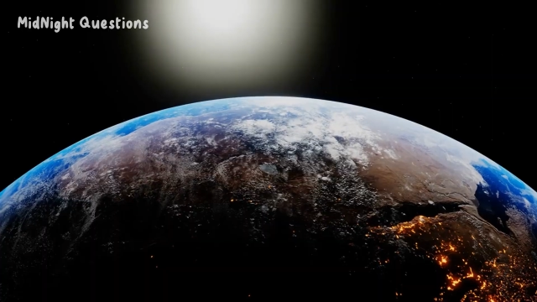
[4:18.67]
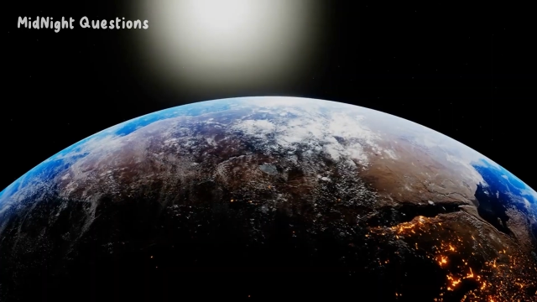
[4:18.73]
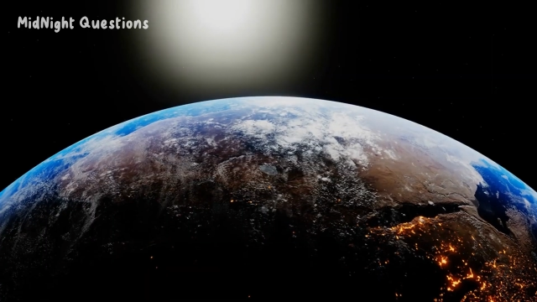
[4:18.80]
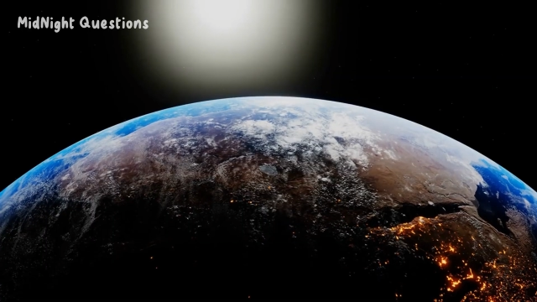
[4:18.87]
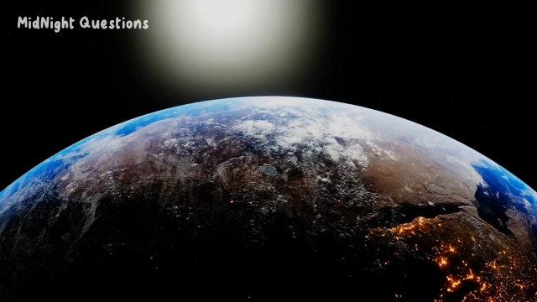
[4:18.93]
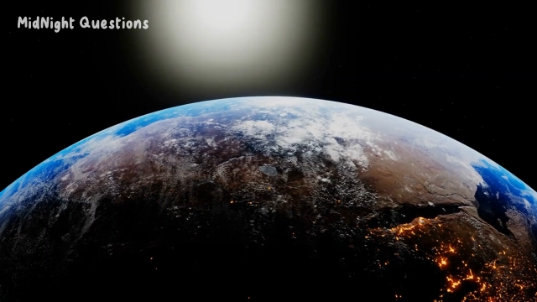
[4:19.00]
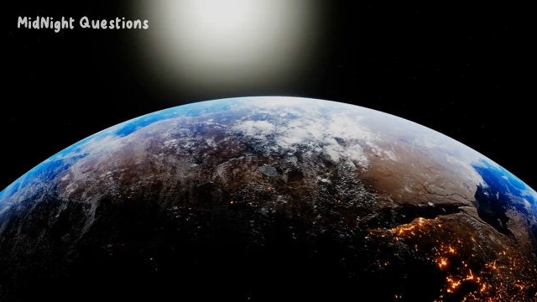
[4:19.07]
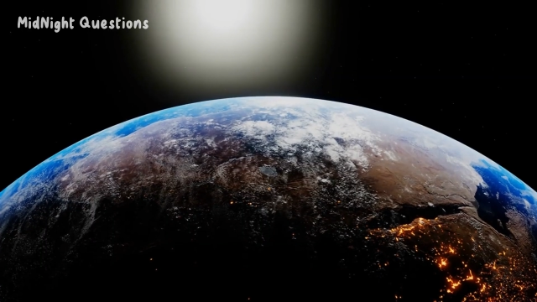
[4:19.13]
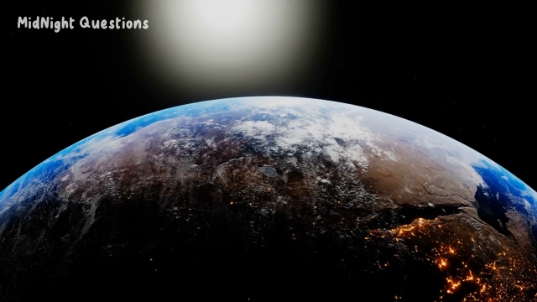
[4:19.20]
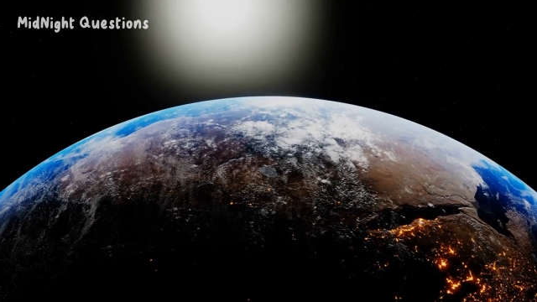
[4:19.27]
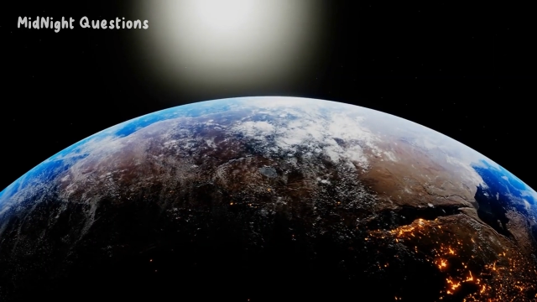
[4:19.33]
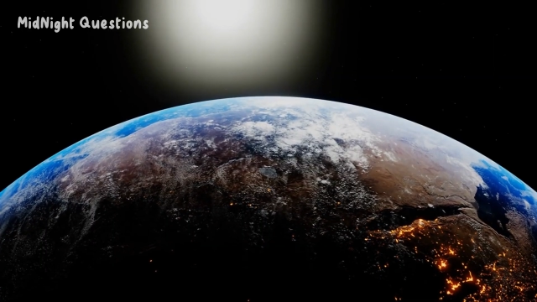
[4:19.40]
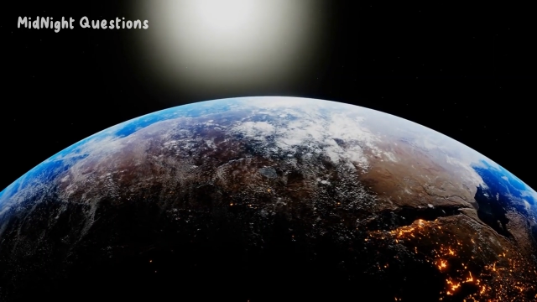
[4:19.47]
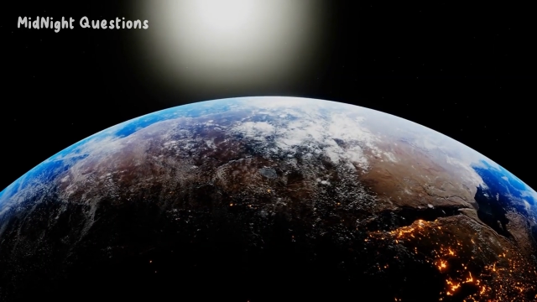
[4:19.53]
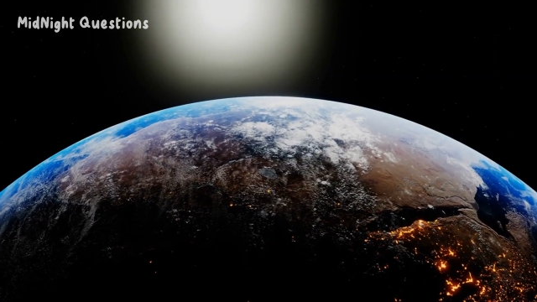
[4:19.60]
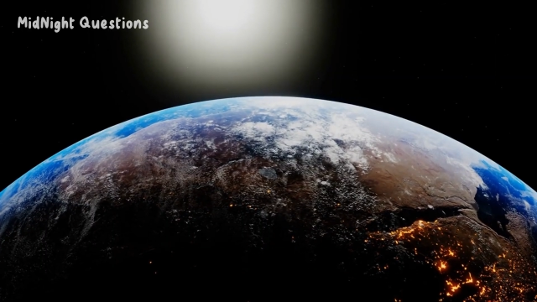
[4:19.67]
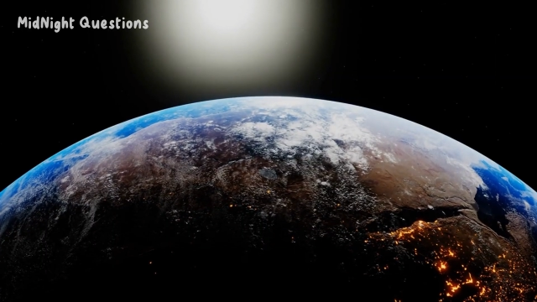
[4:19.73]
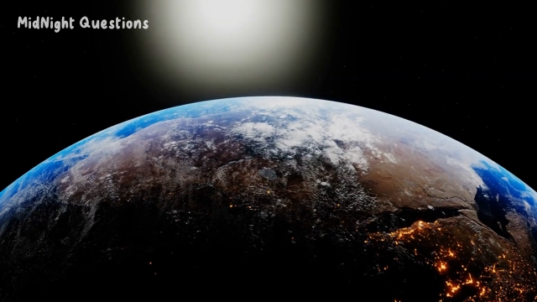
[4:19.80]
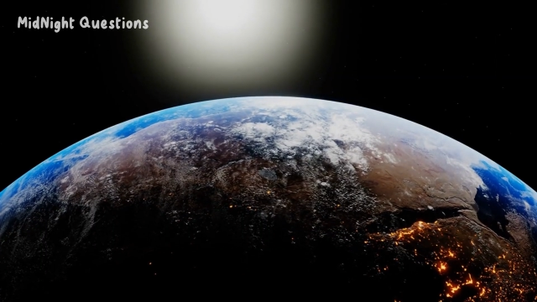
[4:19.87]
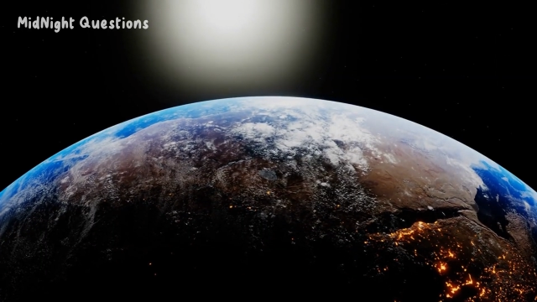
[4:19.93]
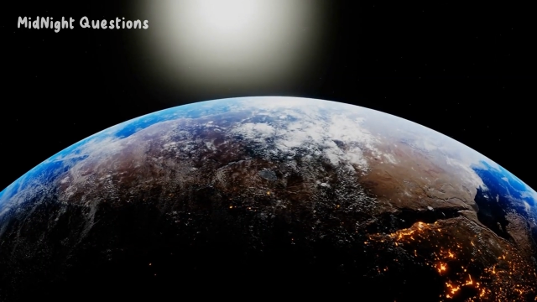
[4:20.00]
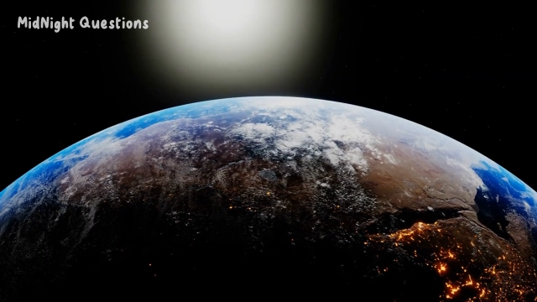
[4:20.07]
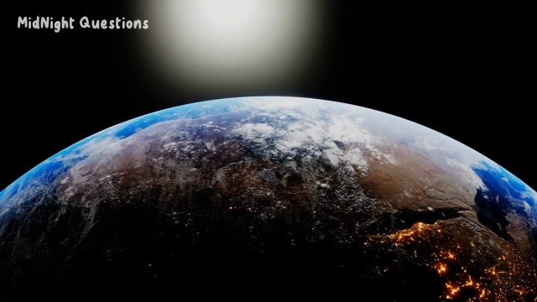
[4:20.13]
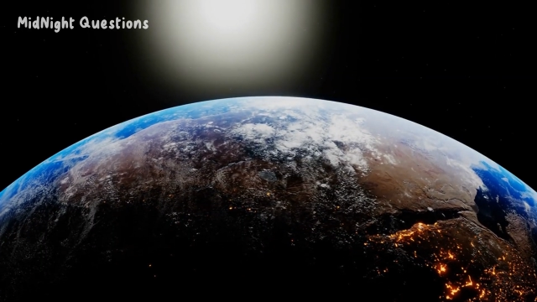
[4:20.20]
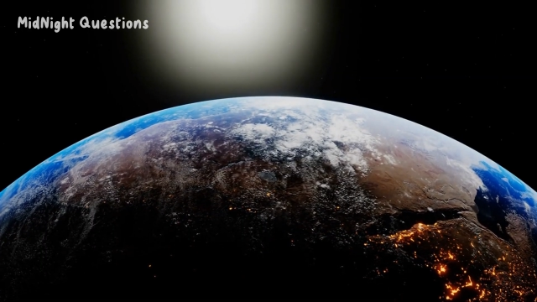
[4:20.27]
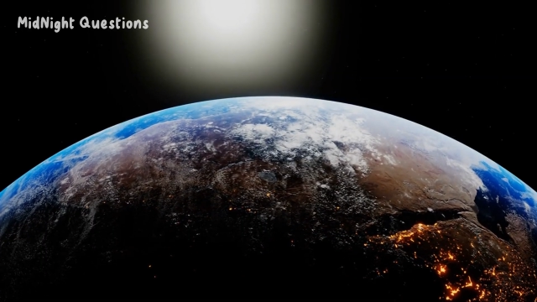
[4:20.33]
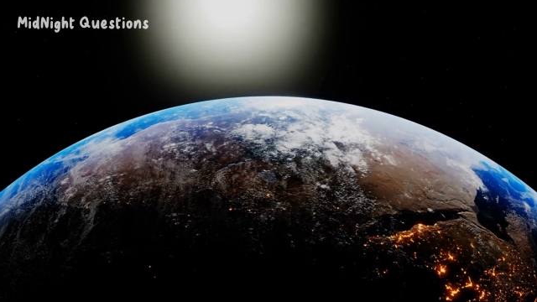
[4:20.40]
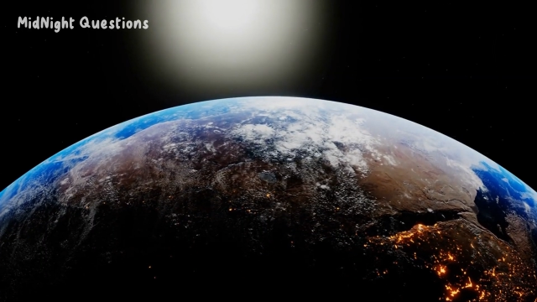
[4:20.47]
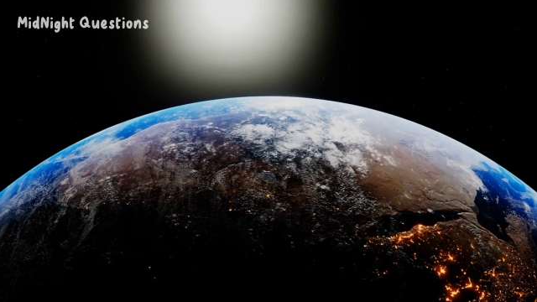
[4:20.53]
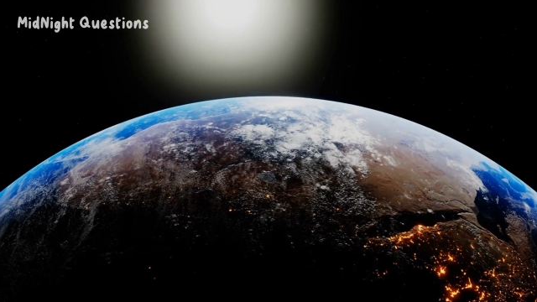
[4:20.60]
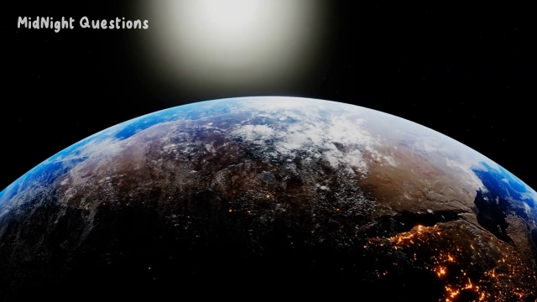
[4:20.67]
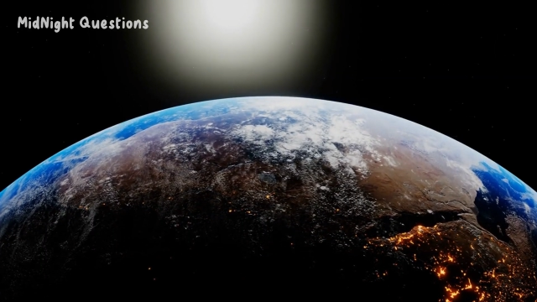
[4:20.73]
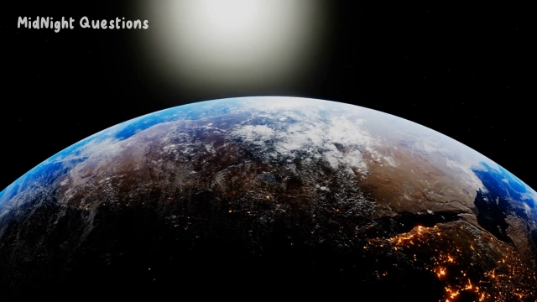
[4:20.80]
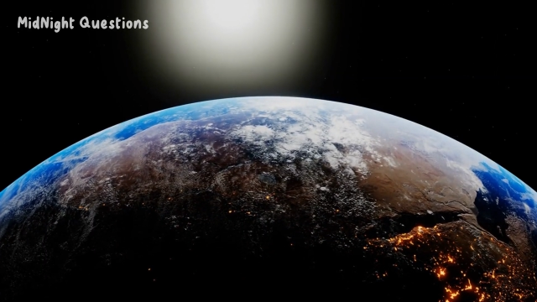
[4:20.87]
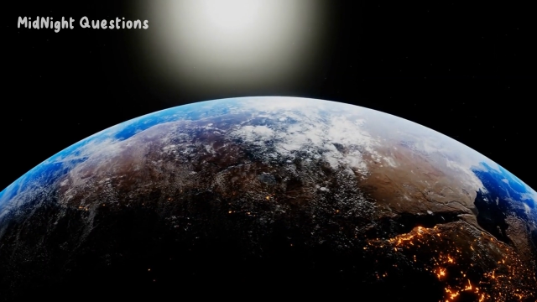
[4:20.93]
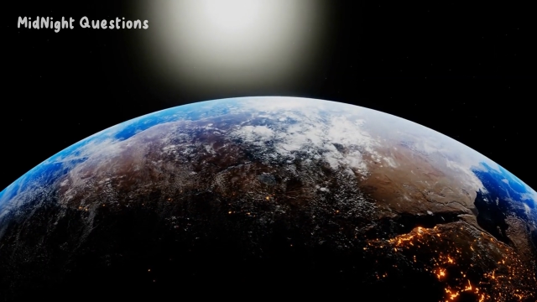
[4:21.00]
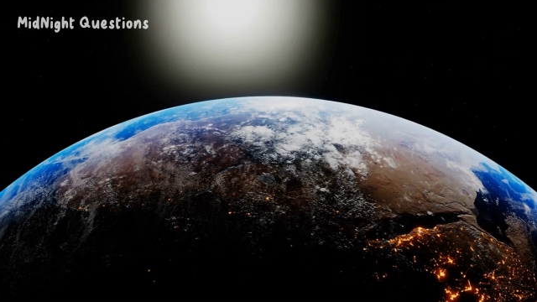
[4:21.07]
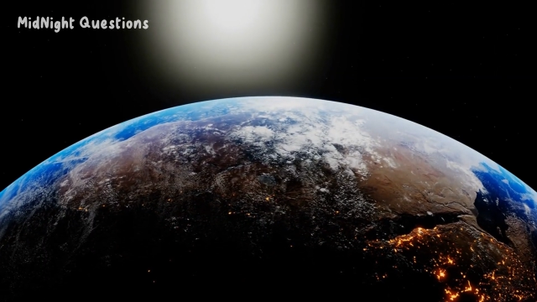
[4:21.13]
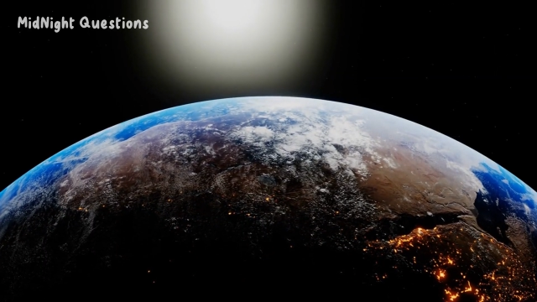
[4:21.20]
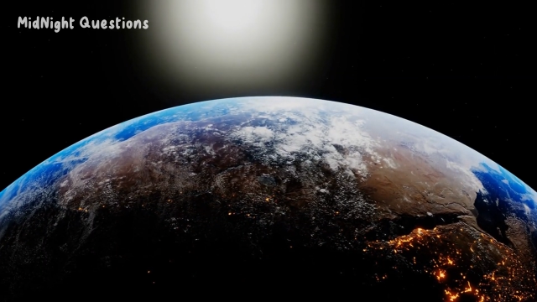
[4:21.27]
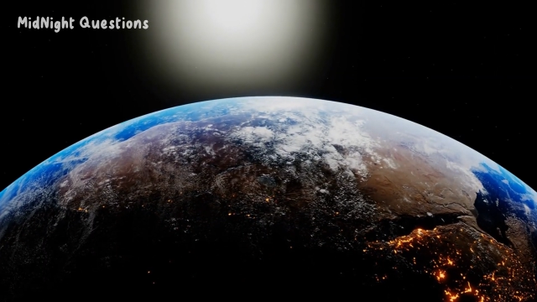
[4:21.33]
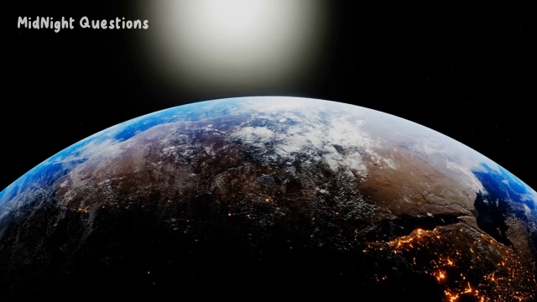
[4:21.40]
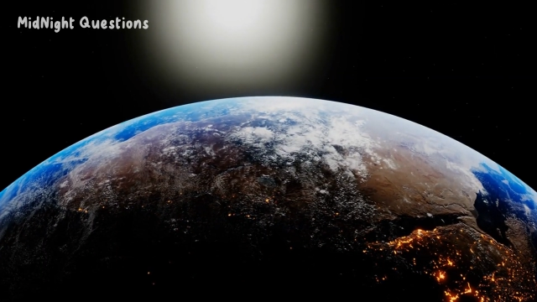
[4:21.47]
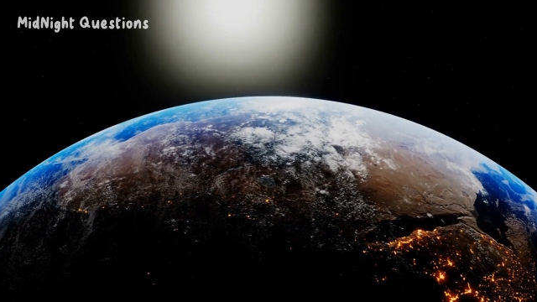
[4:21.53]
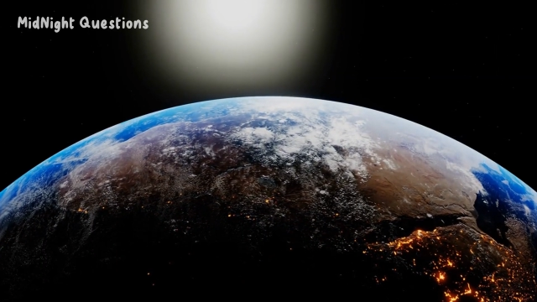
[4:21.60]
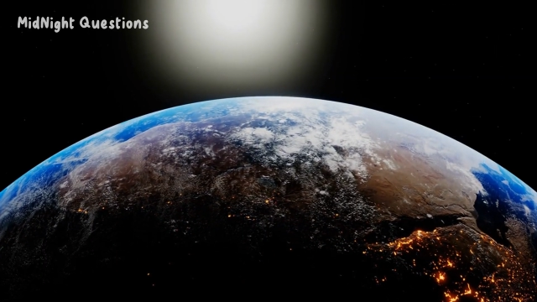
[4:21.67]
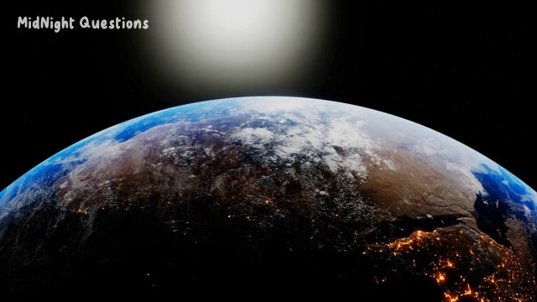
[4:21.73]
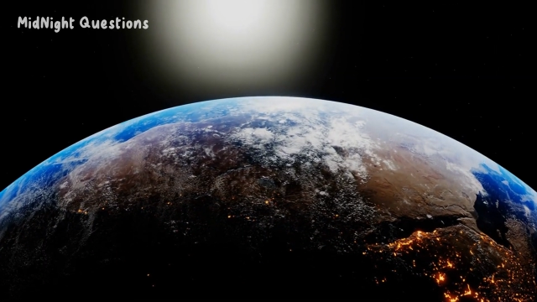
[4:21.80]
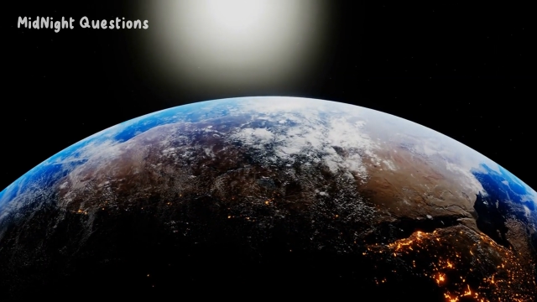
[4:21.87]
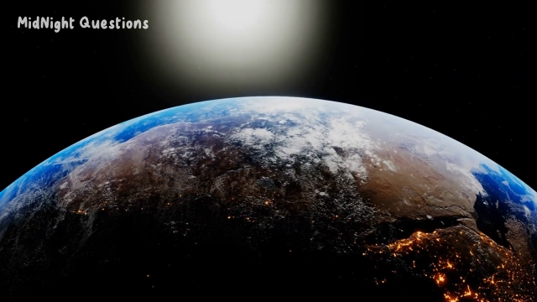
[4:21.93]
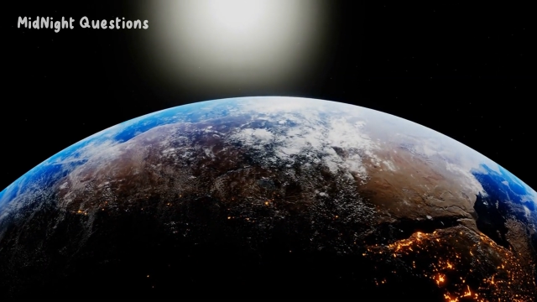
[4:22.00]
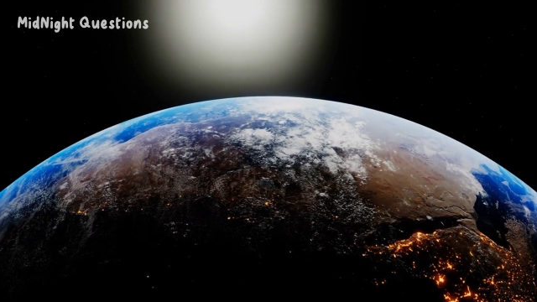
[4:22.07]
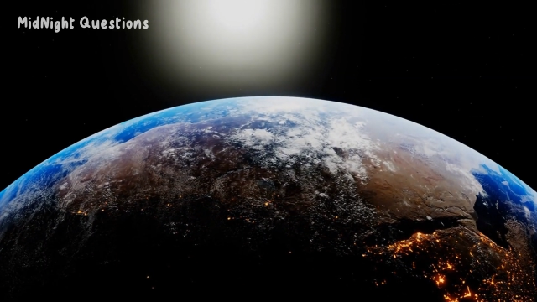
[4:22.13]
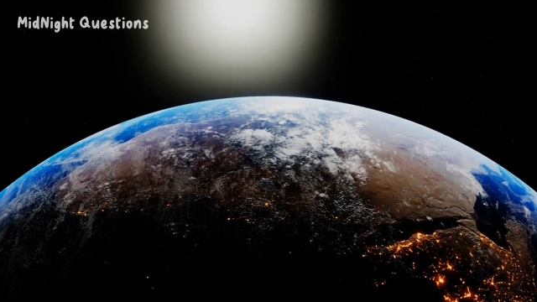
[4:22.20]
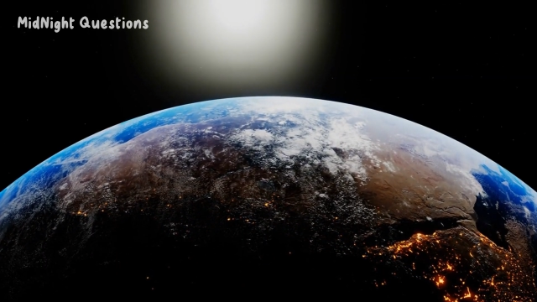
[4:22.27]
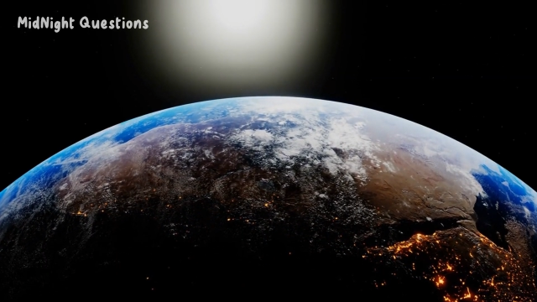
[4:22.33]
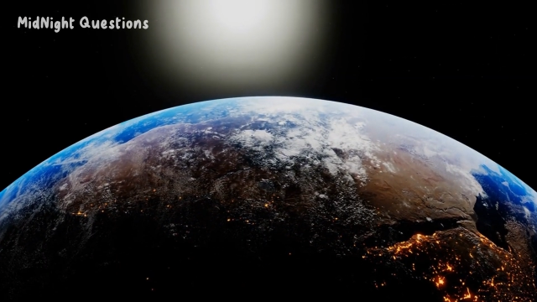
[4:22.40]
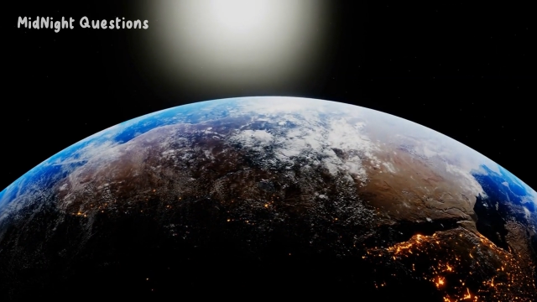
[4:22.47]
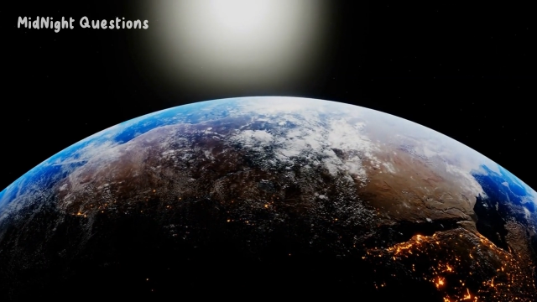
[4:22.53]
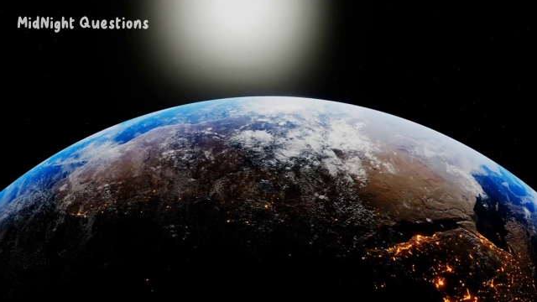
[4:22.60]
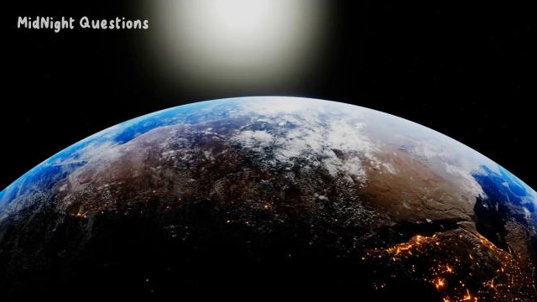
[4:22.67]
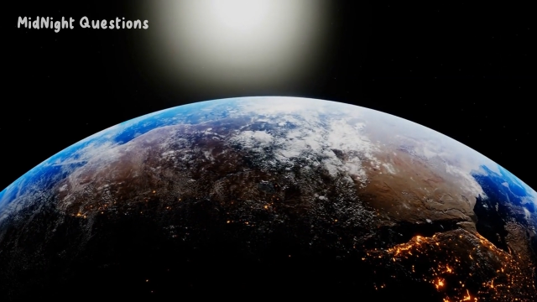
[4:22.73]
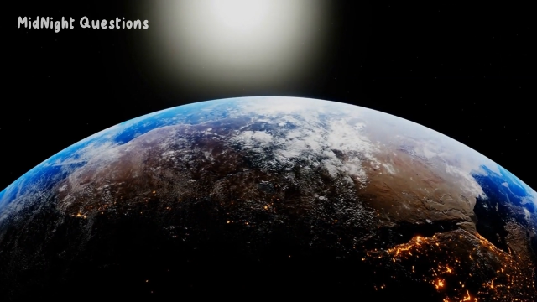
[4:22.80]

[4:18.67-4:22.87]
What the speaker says: [unreadable: no face in view]